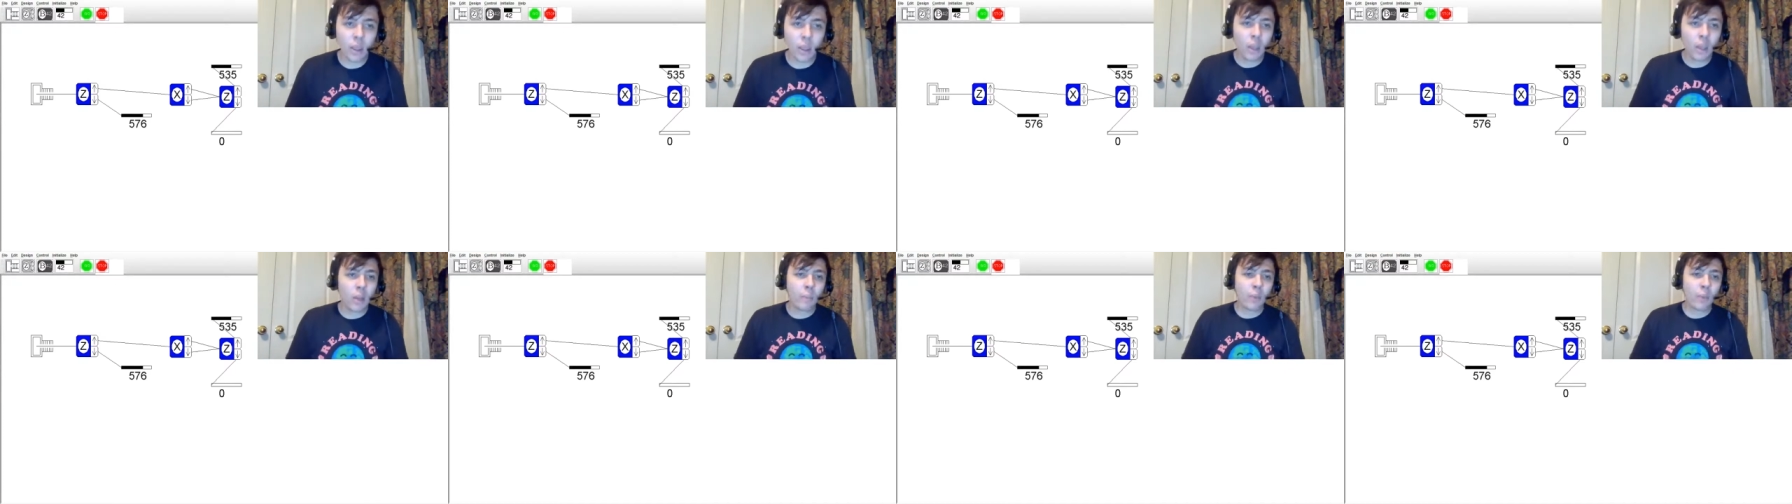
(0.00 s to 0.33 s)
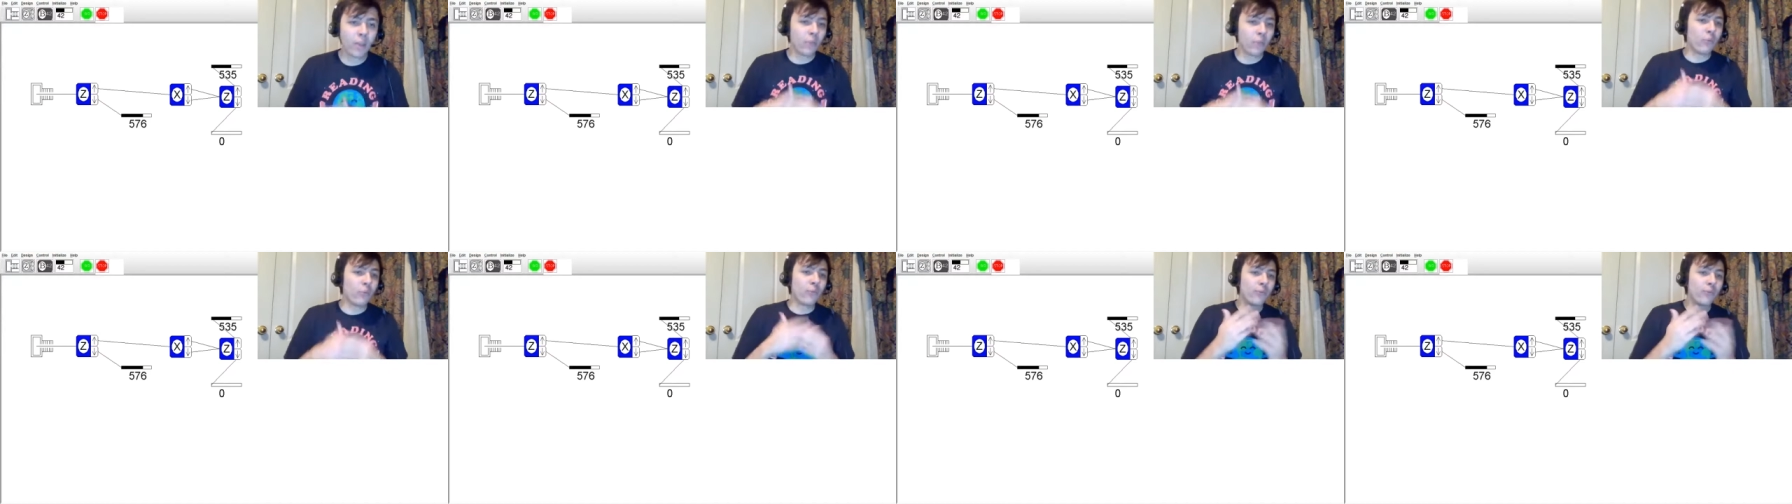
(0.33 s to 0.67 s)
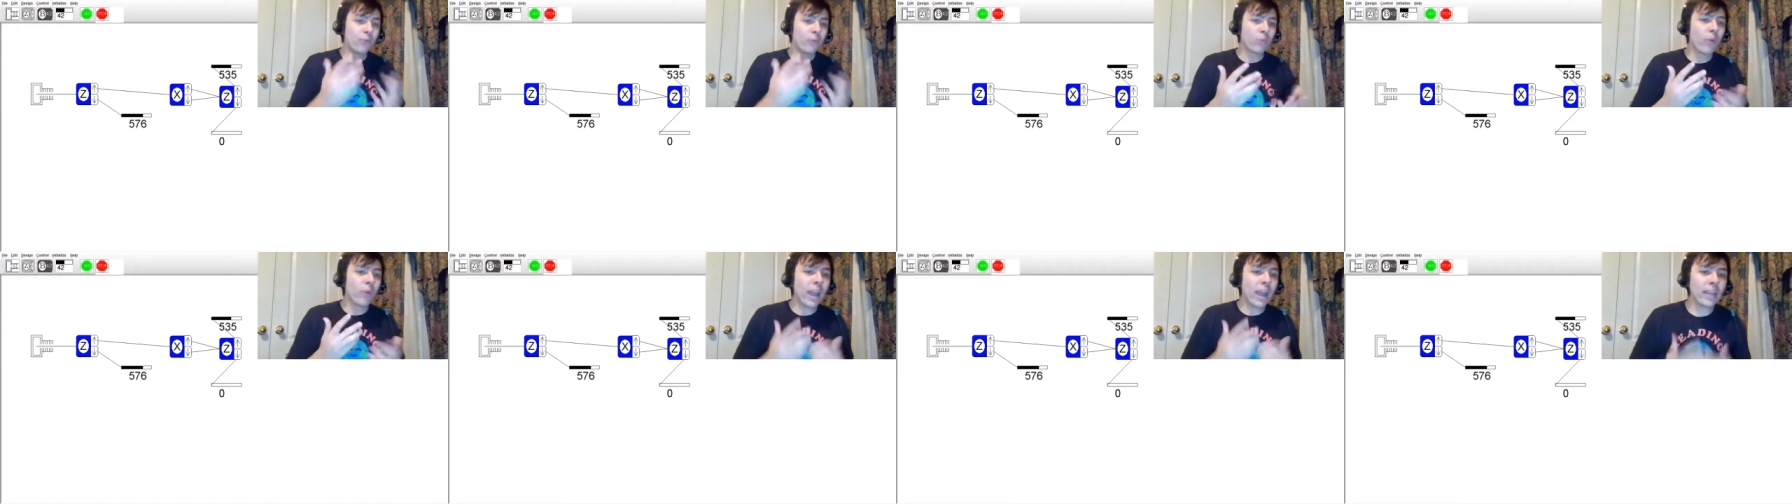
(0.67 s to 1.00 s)
But for
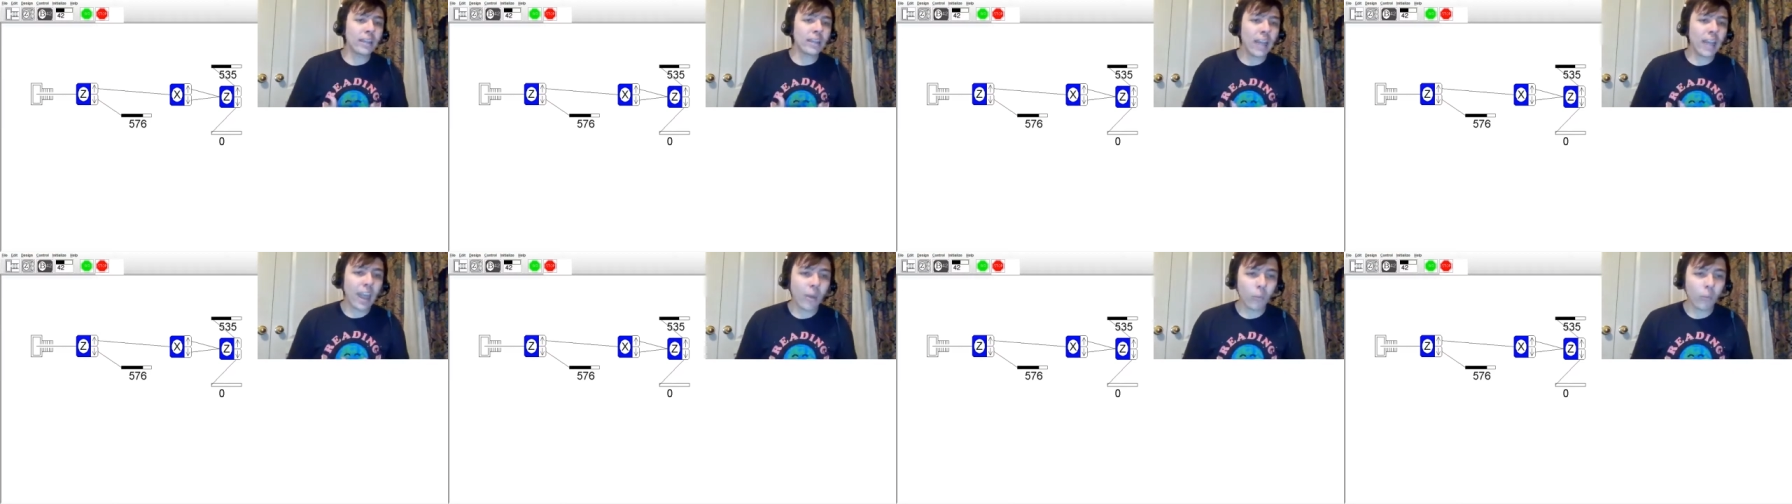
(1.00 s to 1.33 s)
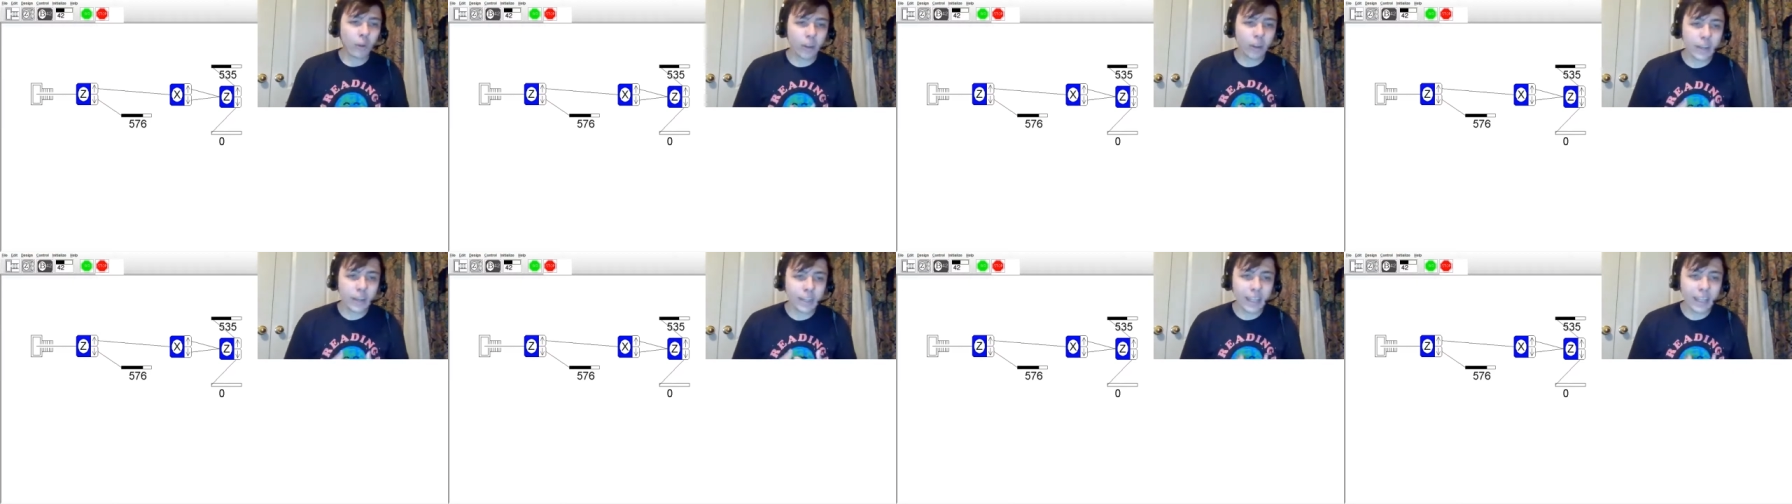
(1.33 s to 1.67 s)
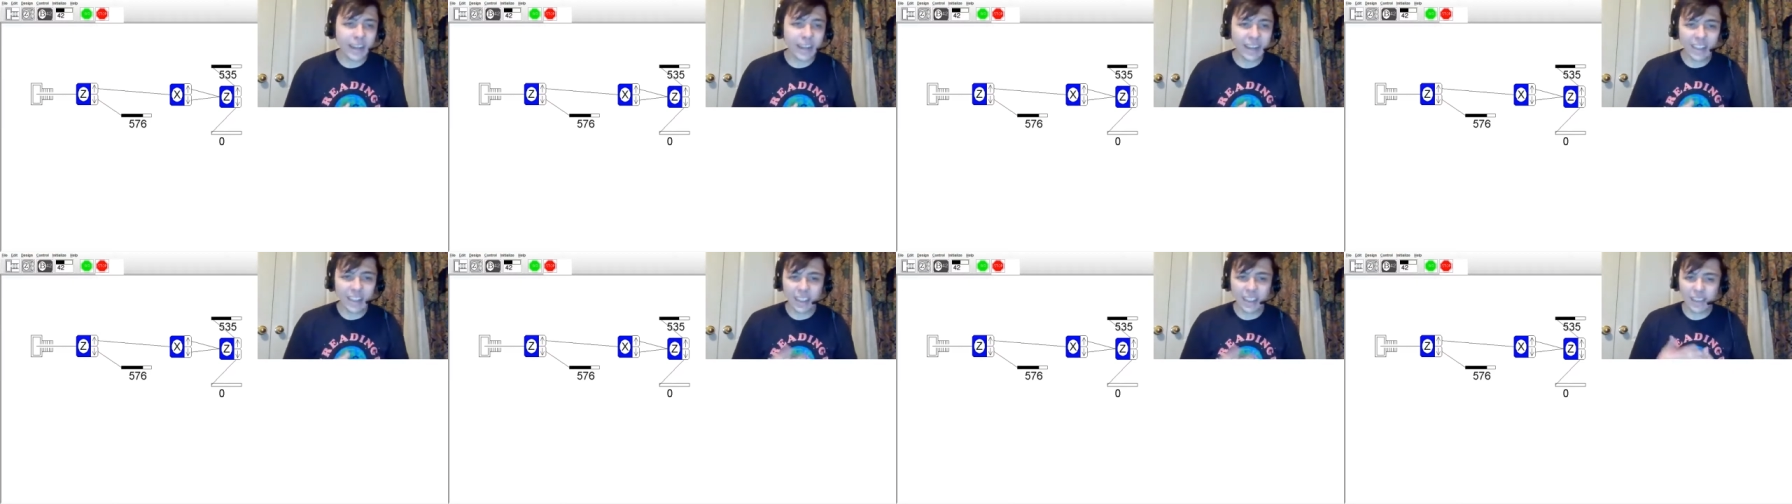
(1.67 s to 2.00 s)
right now, we're going to take it as
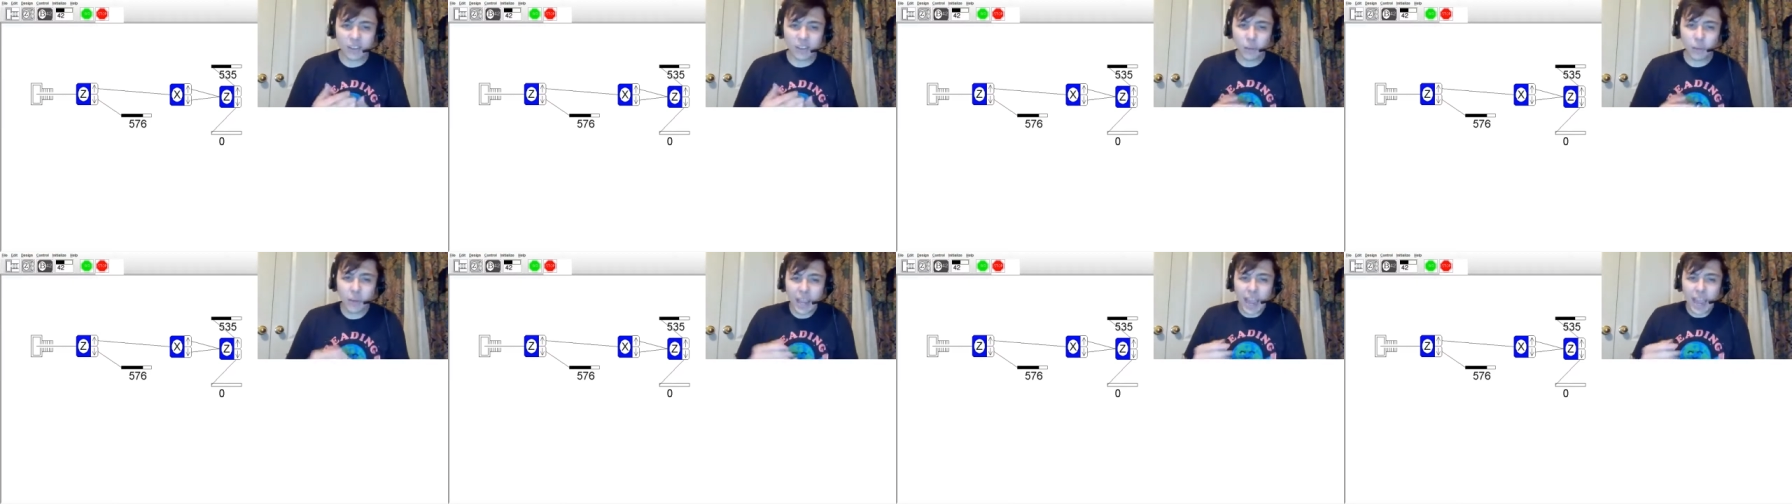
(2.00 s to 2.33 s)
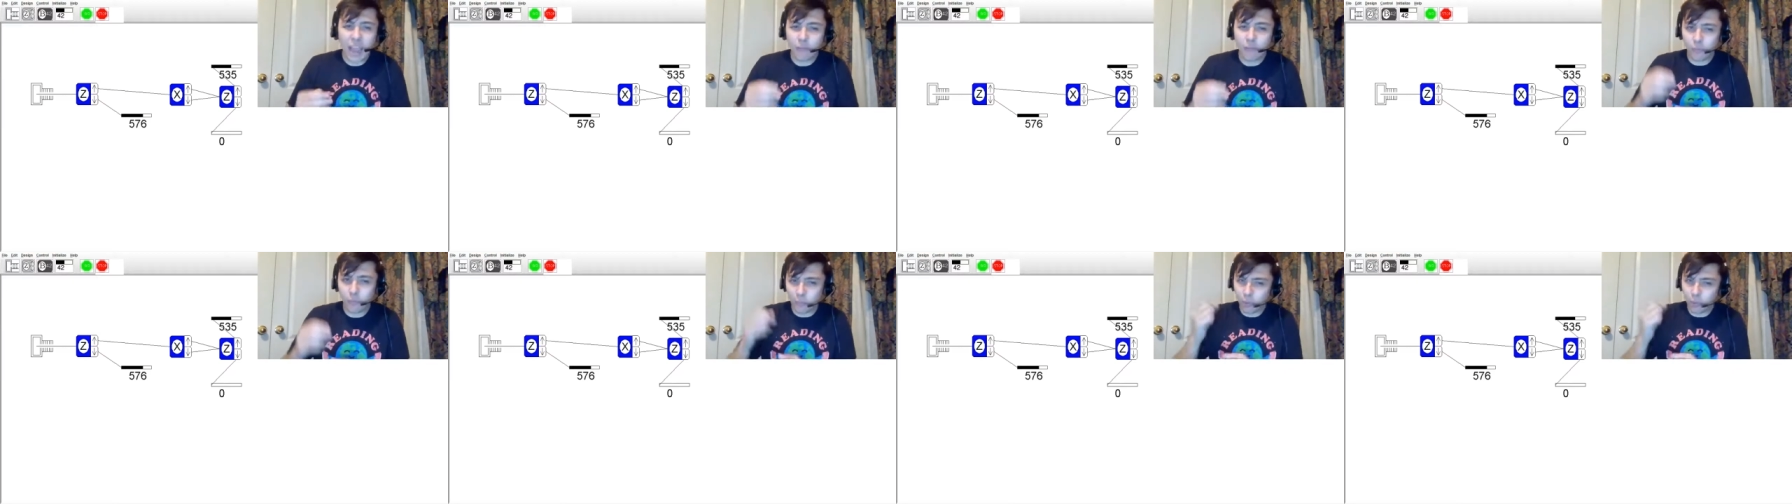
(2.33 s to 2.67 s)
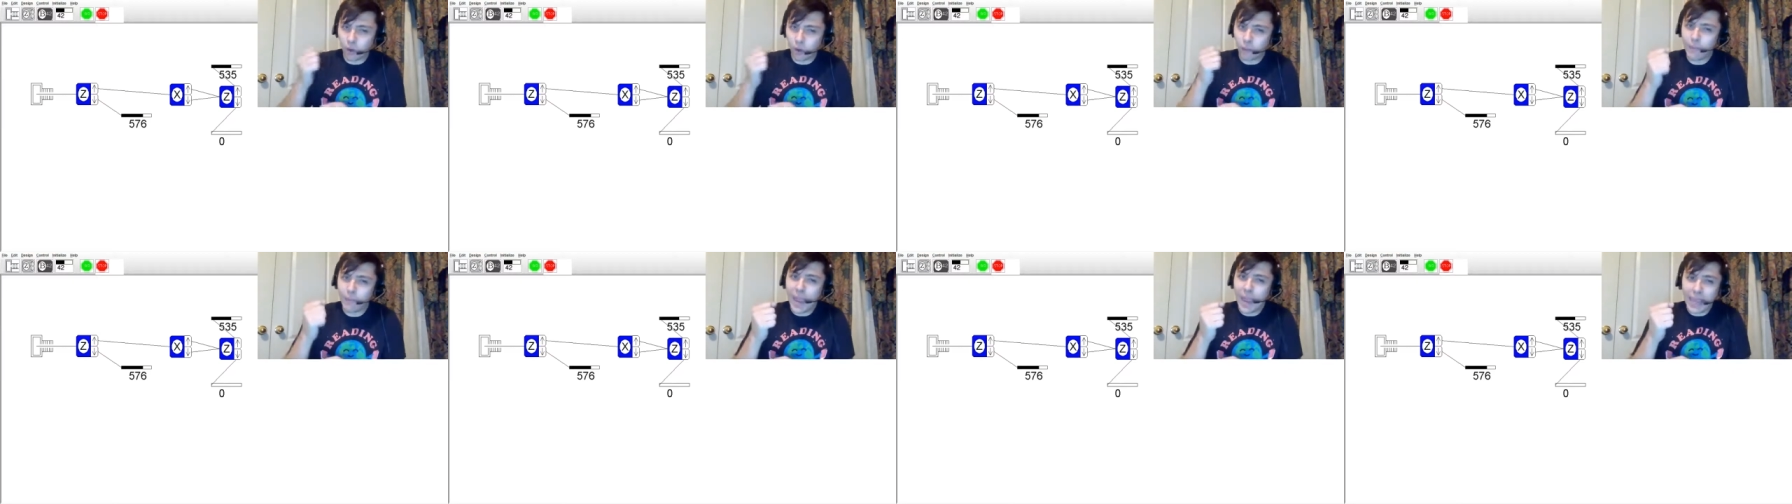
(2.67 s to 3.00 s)
they don't have bar
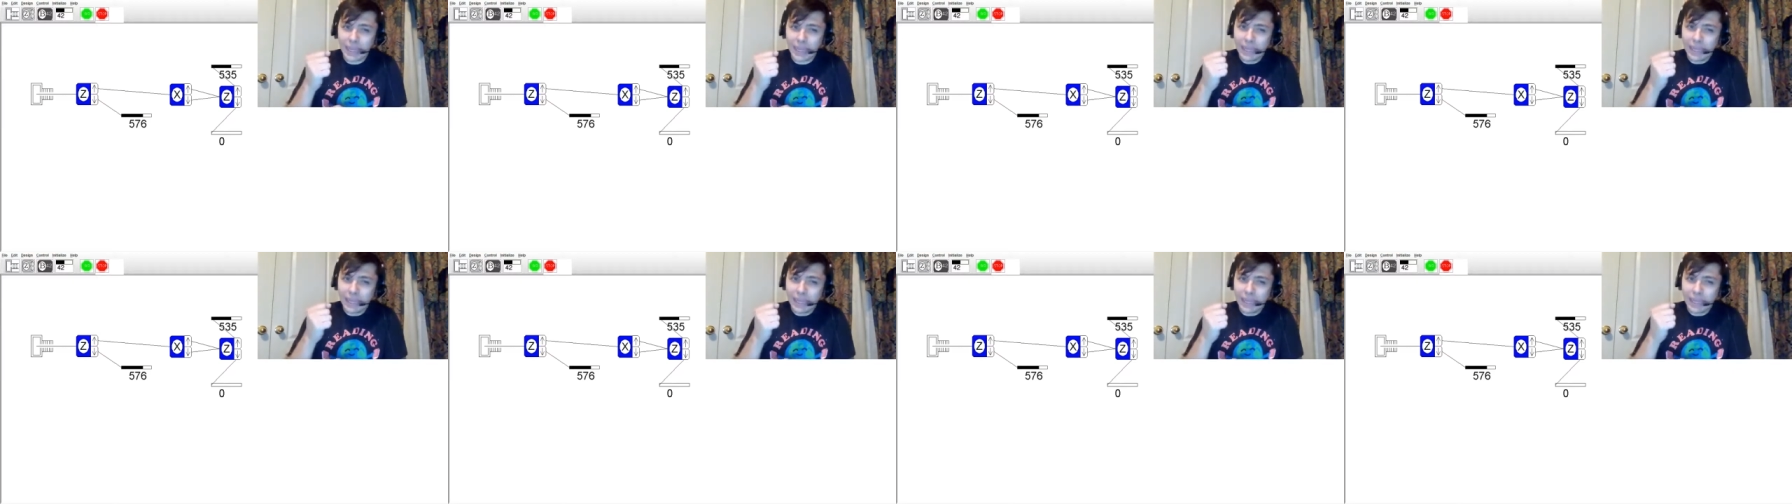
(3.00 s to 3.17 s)
magnets